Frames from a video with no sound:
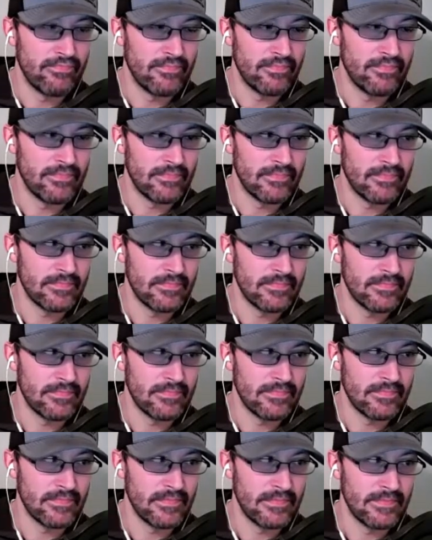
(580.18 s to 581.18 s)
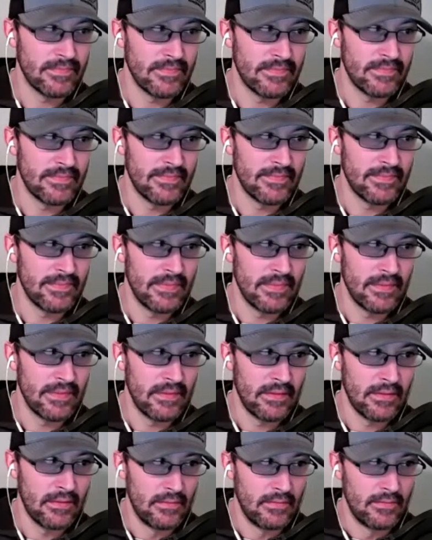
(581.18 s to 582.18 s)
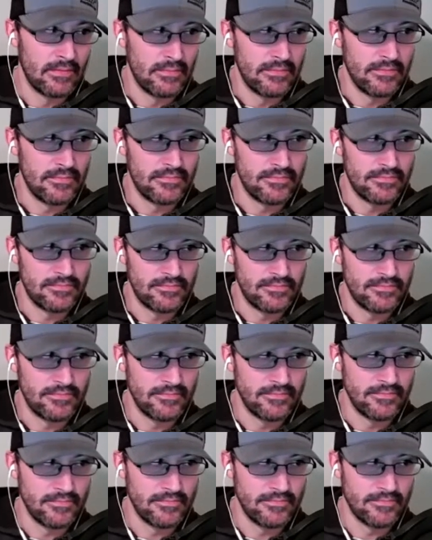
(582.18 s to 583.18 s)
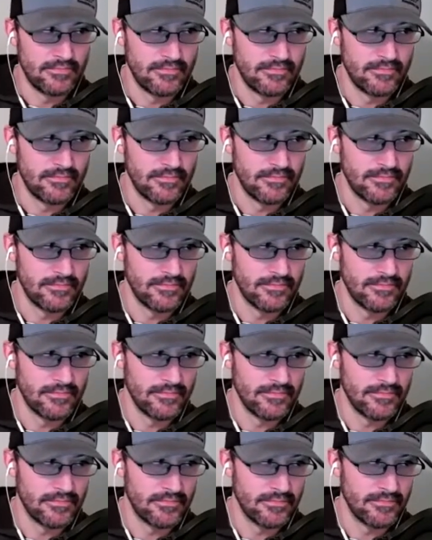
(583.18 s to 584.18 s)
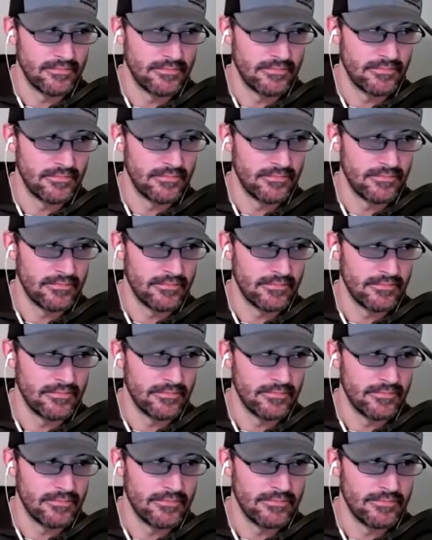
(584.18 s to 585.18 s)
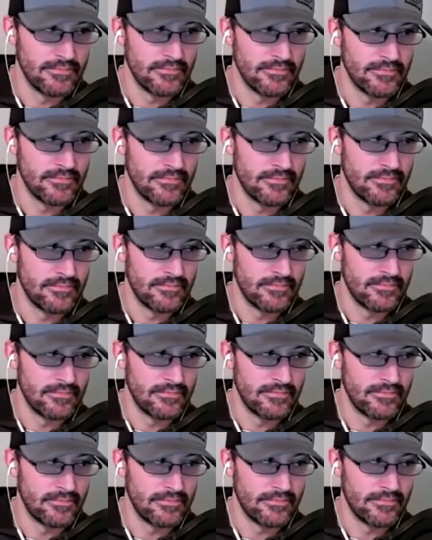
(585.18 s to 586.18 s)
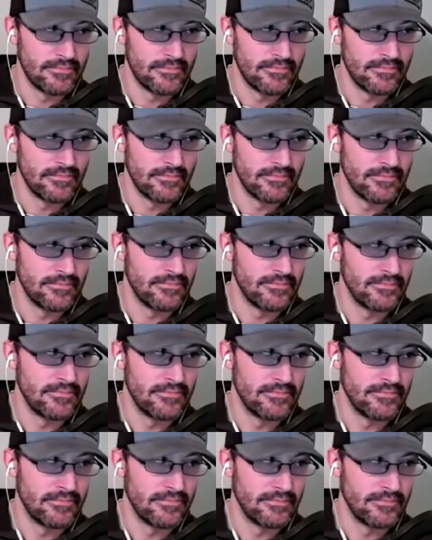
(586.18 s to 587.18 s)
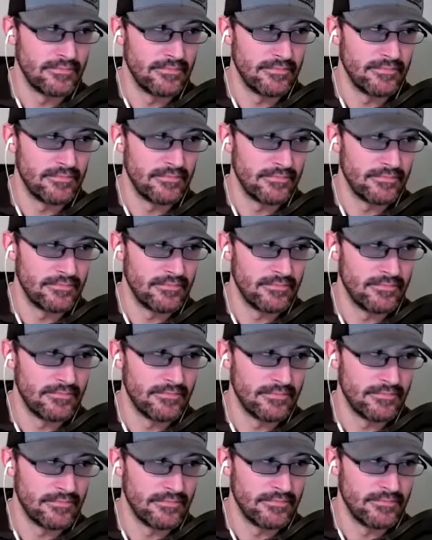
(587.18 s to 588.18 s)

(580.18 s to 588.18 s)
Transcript: (silent)